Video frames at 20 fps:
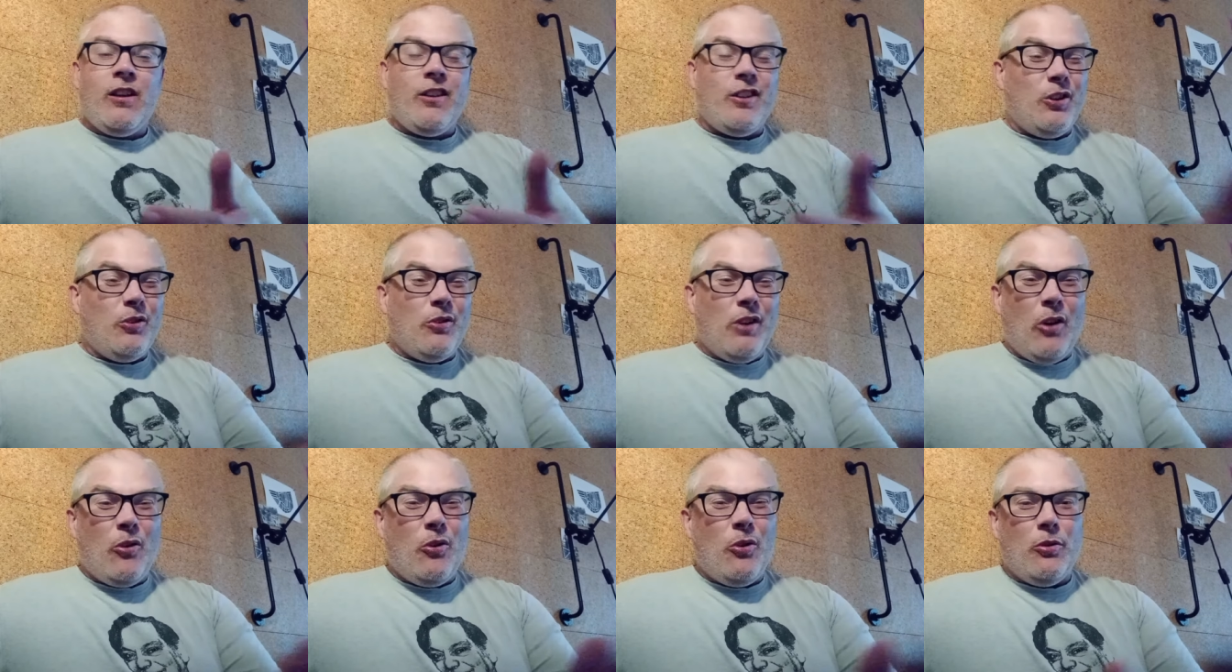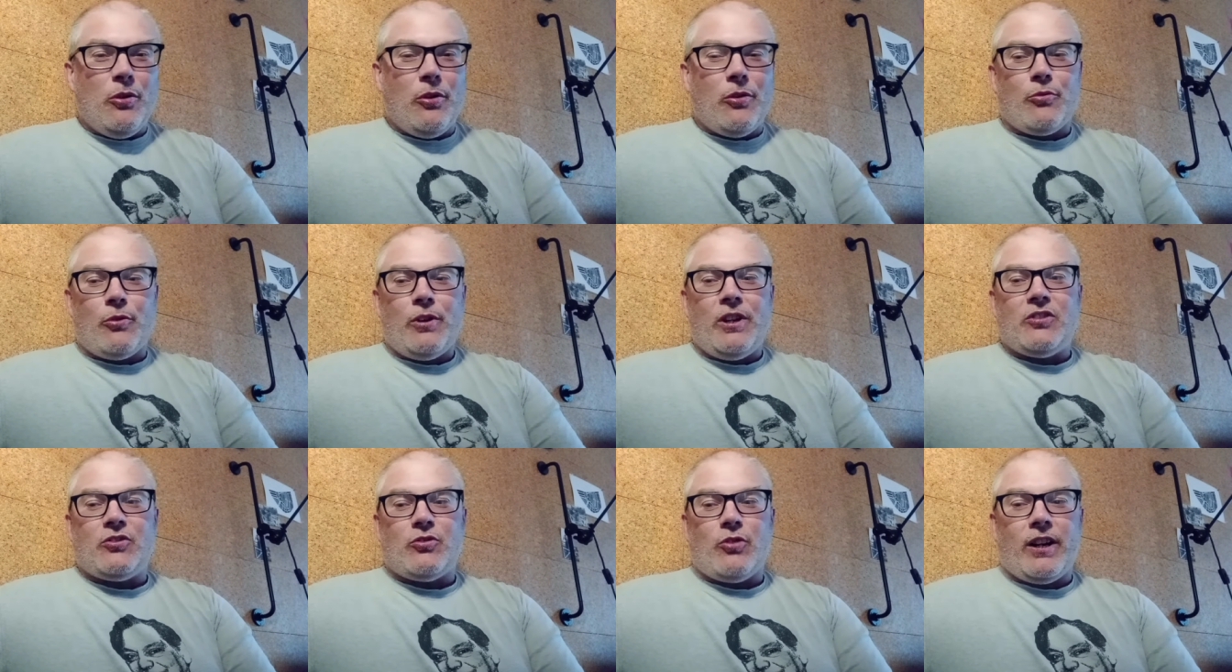You know who the
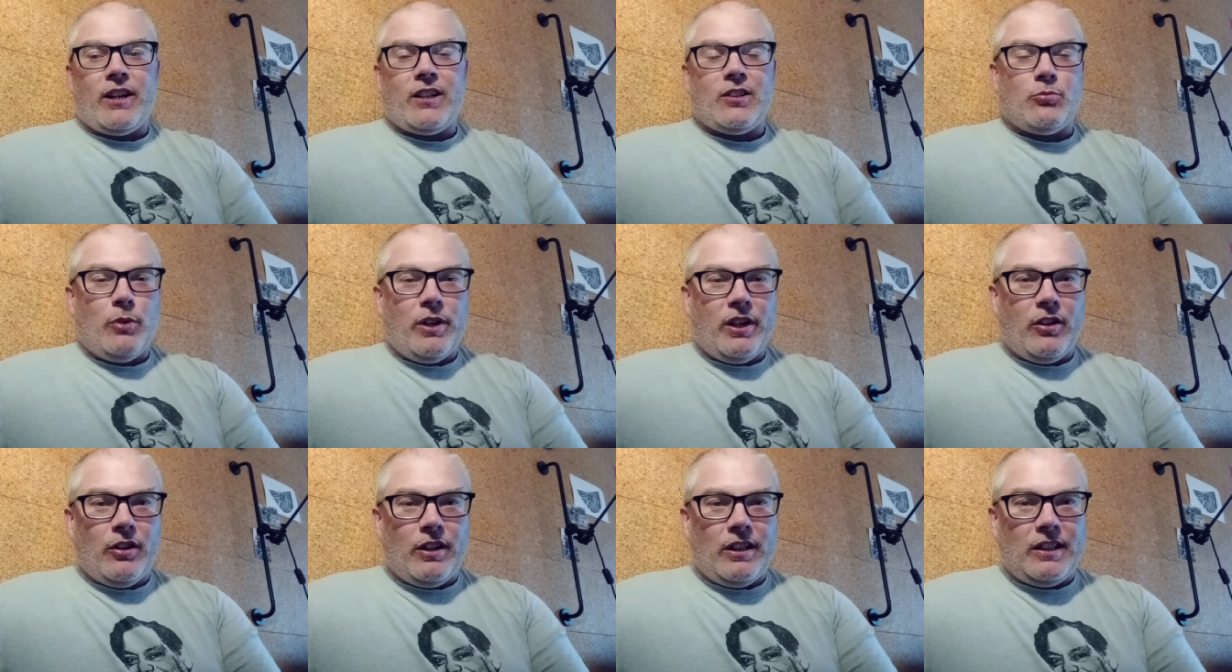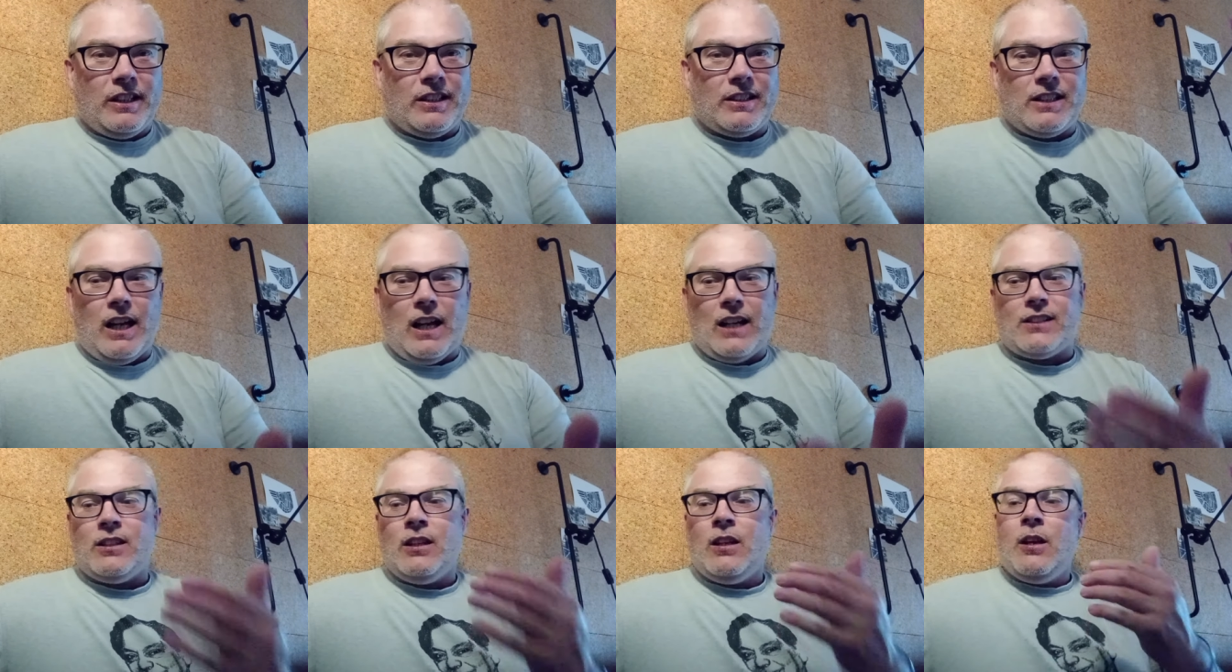three strikers we're going to
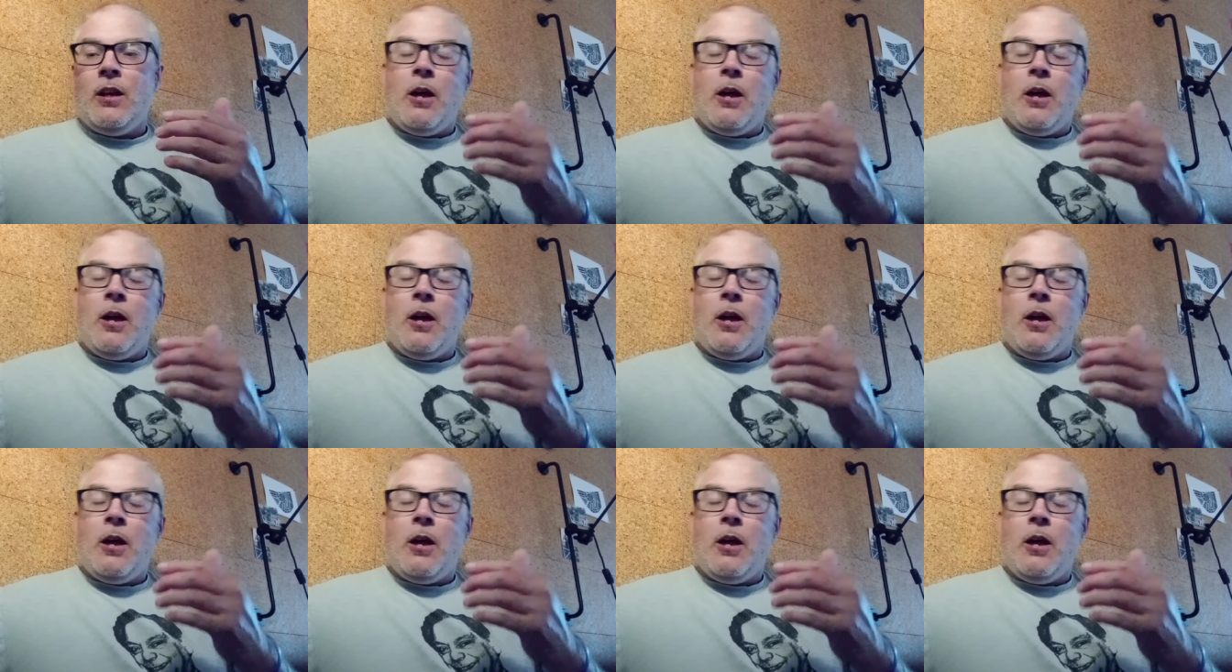discuss.